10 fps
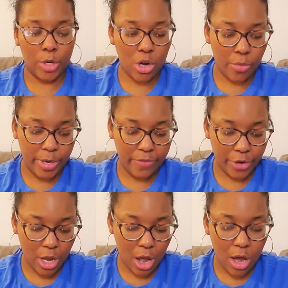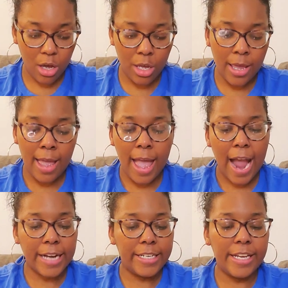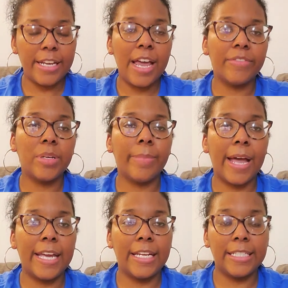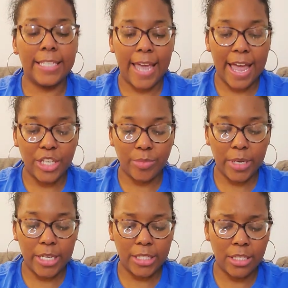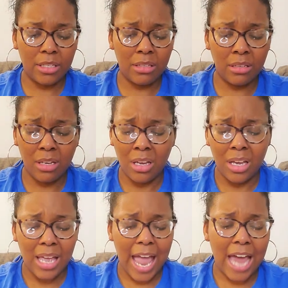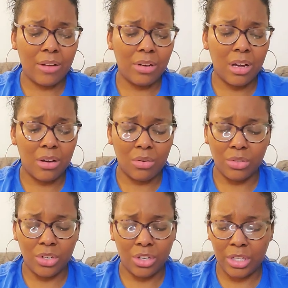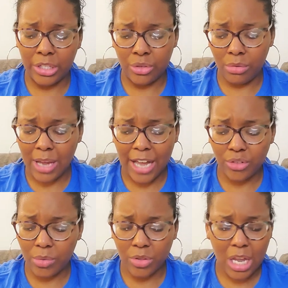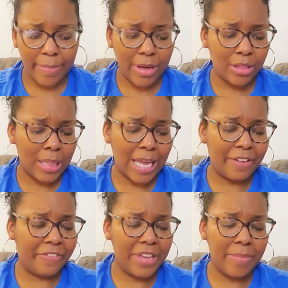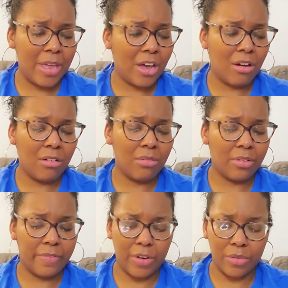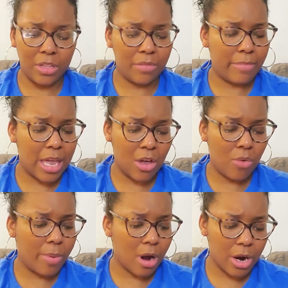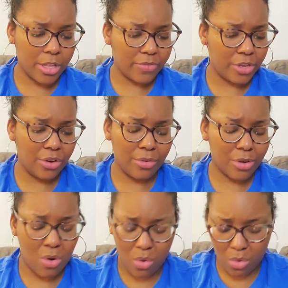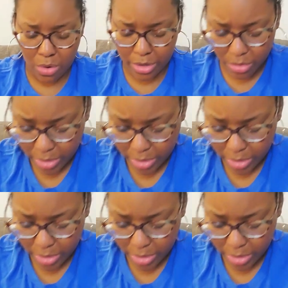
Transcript: gonna open it for y'all. I did have to buy an attachment. I don't know Ju Andre was talking about like female versus male parts for your cords or